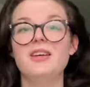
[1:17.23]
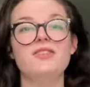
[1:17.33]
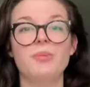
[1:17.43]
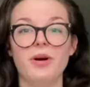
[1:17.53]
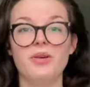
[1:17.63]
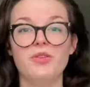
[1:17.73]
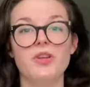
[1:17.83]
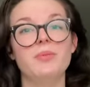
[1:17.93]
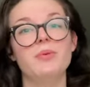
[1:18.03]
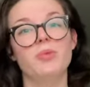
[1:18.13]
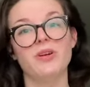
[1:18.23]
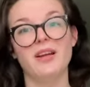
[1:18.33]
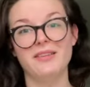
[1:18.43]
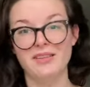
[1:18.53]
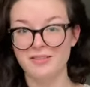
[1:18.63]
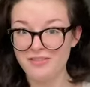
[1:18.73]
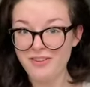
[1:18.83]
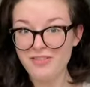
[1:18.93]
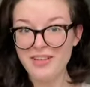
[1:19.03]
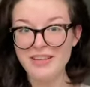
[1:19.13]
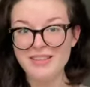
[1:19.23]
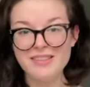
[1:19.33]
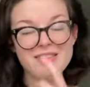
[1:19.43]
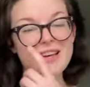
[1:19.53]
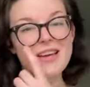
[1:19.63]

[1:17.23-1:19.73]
Tomorrow is going to be more 1950s.